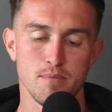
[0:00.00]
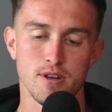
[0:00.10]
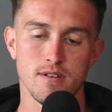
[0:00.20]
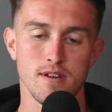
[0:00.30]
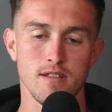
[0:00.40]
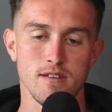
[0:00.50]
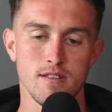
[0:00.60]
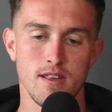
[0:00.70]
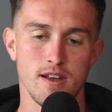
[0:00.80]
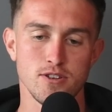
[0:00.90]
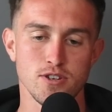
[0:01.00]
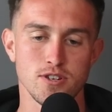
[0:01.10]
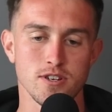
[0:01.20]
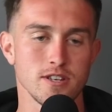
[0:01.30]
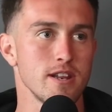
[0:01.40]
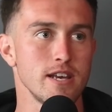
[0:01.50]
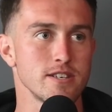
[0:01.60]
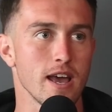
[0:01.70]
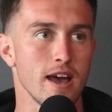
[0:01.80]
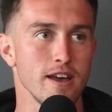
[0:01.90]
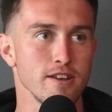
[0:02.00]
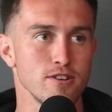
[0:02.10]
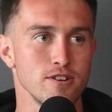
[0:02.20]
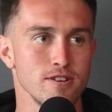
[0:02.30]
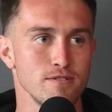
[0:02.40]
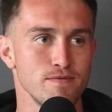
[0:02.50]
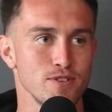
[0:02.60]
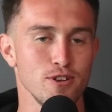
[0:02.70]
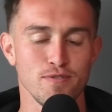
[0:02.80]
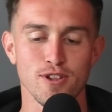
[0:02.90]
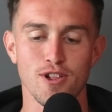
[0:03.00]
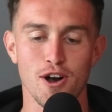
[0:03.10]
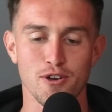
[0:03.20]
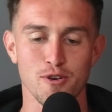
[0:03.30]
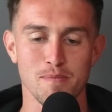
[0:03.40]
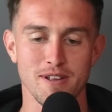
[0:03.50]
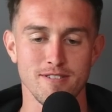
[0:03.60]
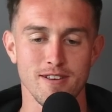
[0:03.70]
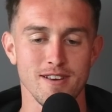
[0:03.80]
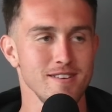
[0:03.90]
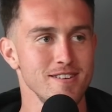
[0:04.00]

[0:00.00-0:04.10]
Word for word: But other than that, just just a nice guy, good good for the locker room, I'd say.